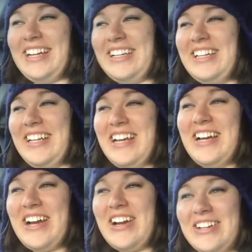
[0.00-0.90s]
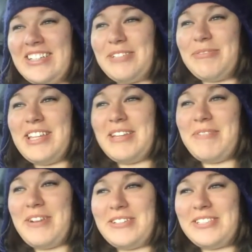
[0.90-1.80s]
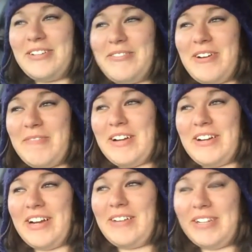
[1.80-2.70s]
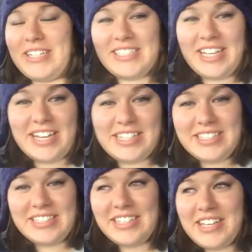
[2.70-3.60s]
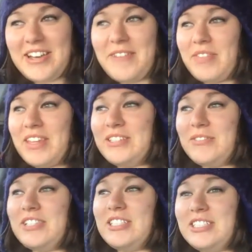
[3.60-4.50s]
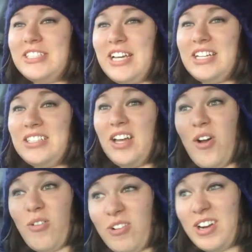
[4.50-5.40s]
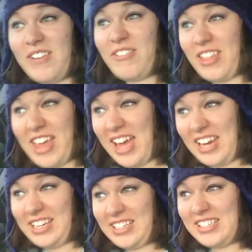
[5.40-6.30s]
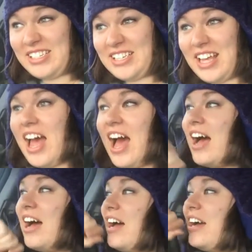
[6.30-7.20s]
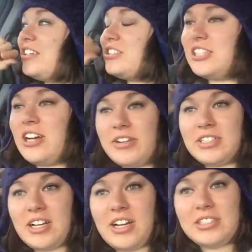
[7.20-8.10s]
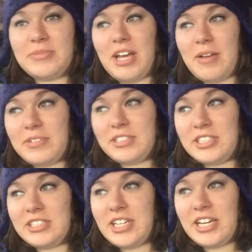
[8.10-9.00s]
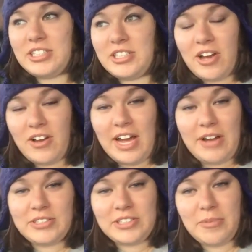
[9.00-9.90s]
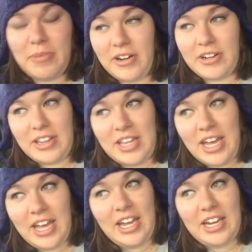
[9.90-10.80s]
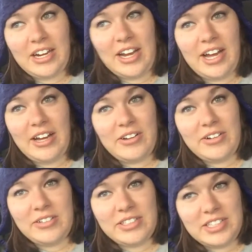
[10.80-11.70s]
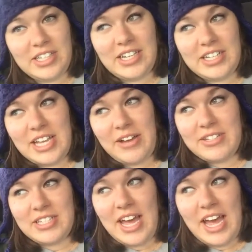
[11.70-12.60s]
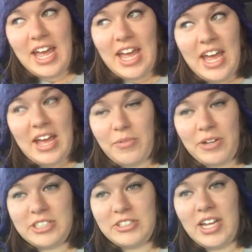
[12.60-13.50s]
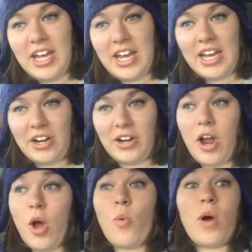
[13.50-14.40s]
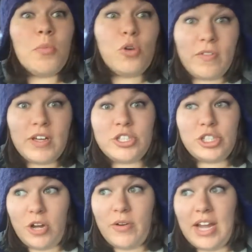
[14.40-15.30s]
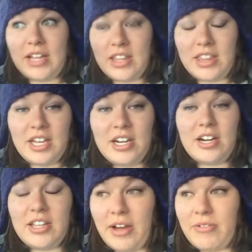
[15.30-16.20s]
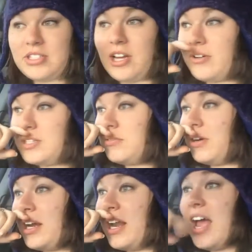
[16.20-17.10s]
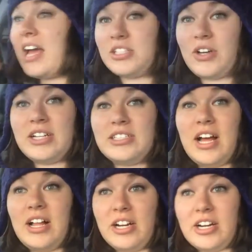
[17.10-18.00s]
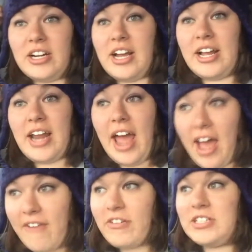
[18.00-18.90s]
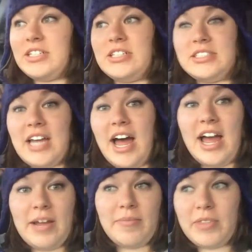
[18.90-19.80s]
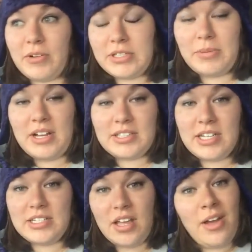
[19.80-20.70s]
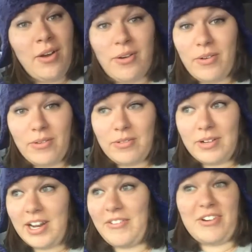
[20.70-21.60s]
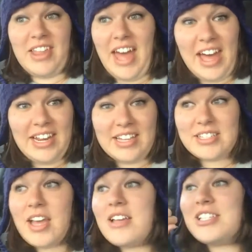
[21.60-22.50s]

that irks me the most of what my grandma says is when she says, whatever that is. She always calls me up and she's like, So, how was your birthday? Or how was this? How was that? And what'd you get? Or what movie is showing at the theater? That was always one. And so I tell her, and every single time the response is, Whatever that is.